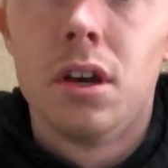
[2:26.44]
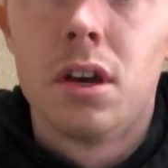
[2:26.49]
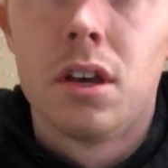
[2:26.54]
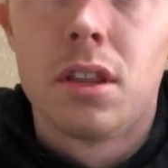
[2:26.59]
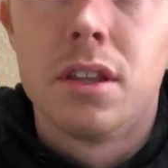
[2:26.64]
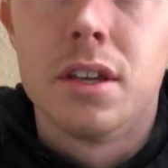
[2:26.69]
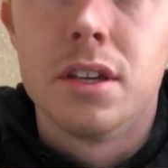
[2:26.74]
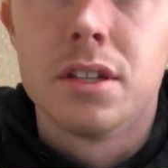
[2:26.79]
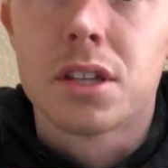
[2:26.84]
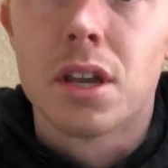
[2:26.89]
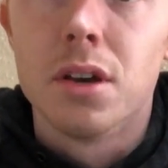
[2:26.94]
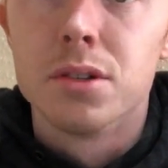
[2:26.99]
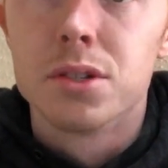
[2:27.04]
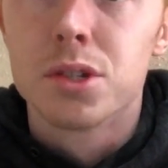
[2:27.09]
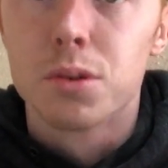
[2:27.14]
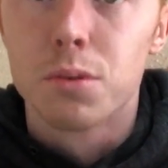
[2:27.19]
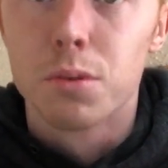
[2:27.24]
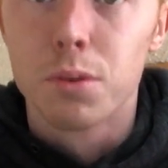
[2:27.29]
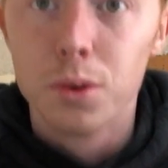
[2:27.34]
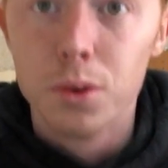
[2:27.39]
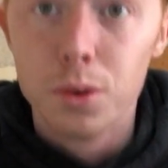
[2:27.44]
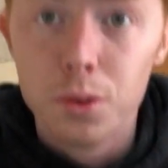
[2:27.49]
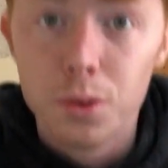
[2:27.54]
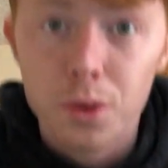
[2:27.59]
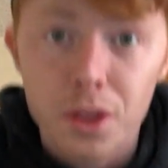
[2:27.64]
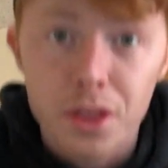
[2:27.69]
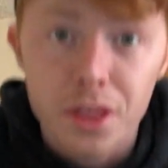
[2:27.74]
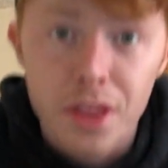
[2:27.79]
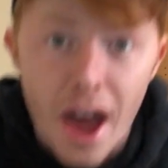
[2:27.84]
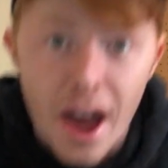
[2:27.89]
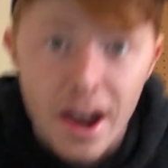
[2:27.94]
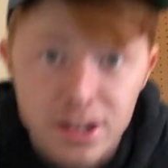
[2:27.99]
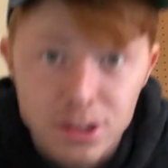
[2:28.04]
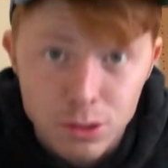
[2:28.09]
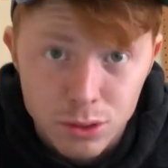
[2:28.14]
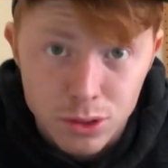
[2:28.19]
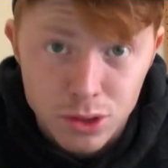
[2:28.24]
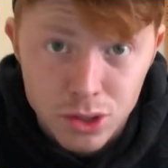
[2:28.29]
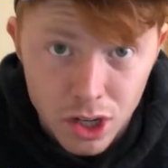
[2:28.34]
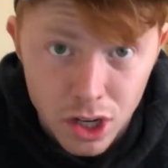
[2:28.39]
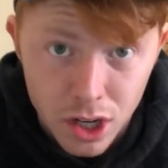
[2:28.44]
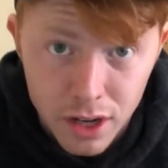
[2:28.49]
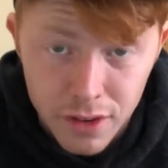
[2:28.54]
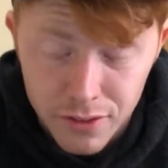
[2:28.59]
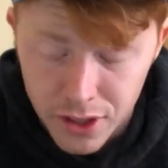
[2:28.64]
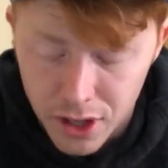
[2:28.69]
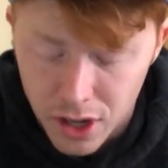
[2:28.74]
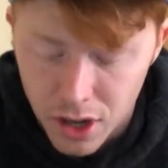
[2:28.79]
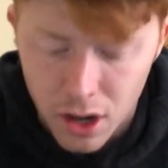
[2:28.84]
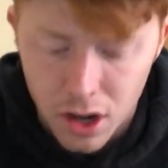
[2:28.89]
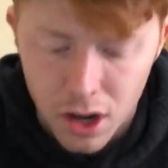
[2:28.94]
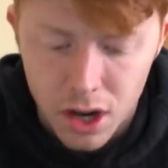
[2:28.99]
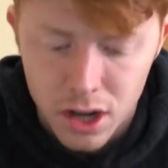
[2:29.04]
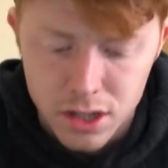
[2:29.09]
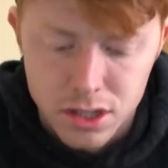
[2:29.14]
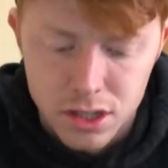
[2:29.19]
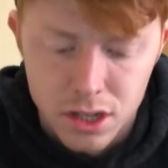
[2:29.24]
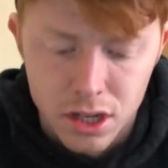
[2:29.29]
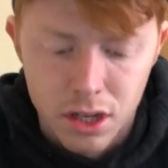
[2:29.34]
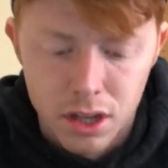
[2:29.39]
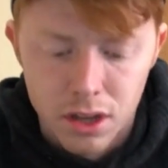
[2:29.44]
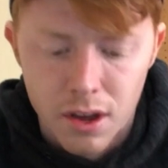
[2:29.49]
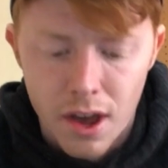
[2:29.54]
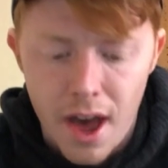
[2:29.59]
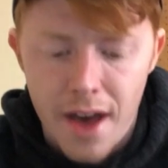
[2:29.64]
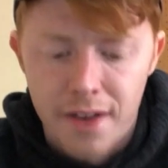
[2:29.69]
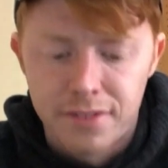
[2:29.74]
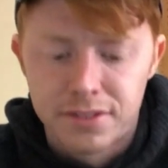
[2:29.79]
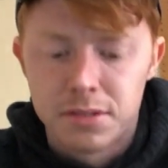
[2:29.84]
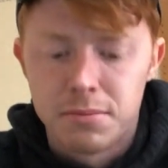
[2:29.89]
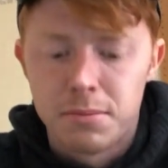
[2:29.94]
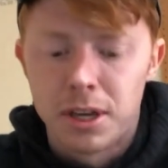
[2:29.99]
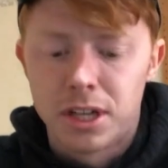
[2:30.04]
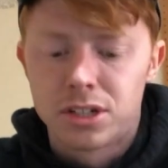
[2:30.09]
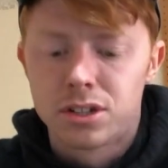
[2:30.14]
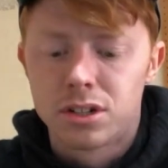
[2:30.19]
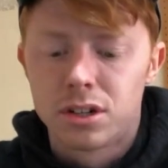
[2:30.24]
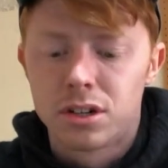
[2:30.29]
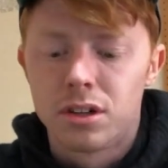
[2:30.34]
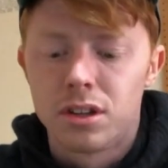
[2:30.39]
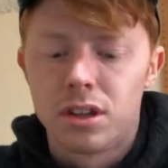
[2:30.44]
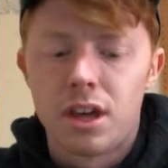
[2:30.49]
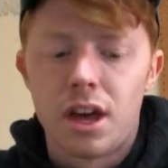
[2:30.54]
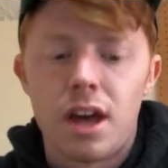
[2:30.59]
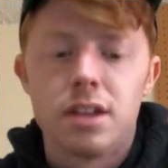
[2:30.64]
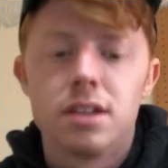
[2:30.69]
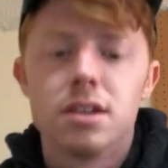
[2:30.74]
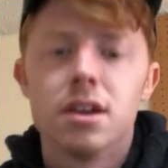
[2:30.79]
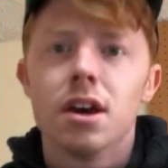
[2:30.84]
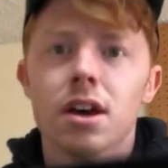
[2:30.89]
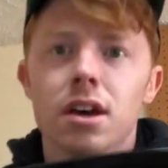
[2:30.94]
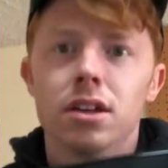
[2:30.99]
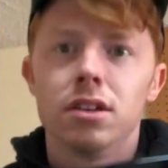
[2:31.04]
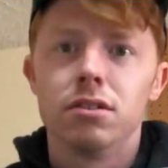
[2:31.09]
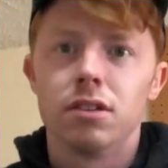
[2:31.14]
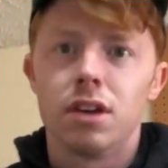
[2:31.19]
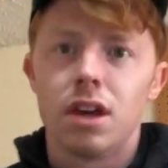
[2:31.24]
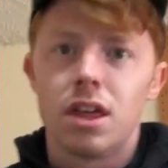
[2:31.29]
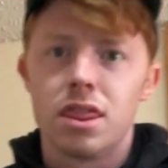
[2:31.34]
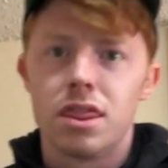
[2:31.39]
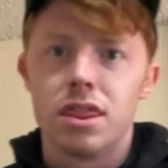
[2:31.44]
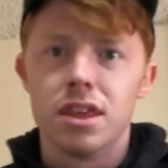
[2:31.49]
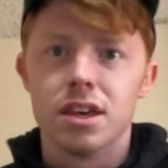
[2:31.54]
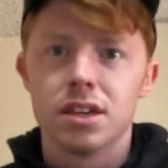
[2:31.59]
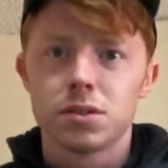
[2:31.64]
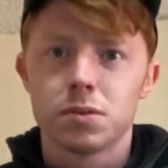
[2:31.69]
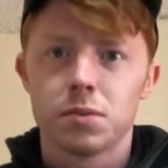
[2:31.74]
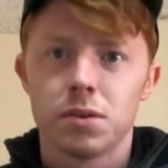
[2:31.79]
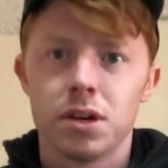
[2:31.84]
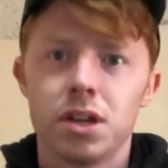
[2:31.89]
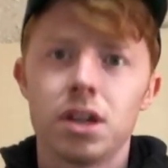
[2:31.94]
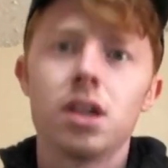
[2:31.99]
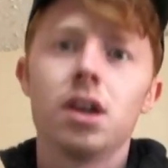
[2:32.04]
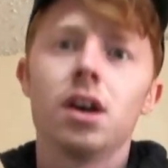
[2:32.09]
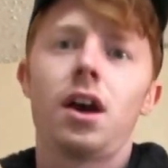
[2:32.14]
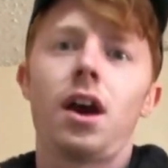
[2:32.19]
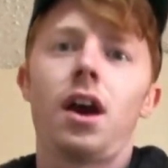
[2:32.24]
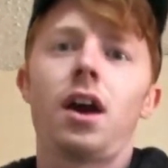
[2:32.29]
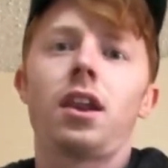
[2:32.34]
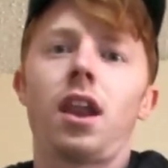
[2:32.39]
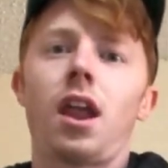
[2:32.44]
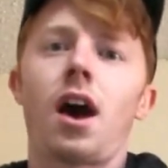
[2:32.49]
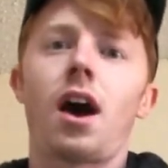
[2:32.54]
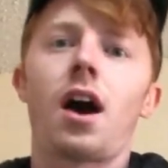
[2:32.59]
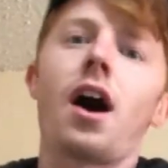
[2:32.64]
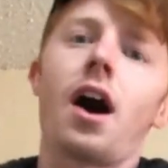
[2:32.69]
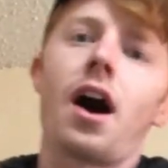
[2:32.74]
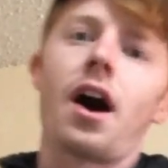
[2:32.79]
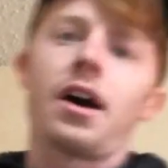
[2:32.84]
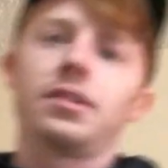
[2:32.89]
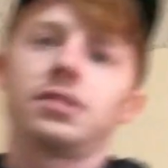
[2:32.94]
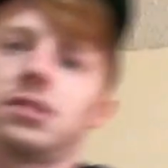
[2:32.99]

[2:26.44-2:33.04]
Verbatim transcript: This goes through the actual trunk of the car. So you have to make sure that you get this one and not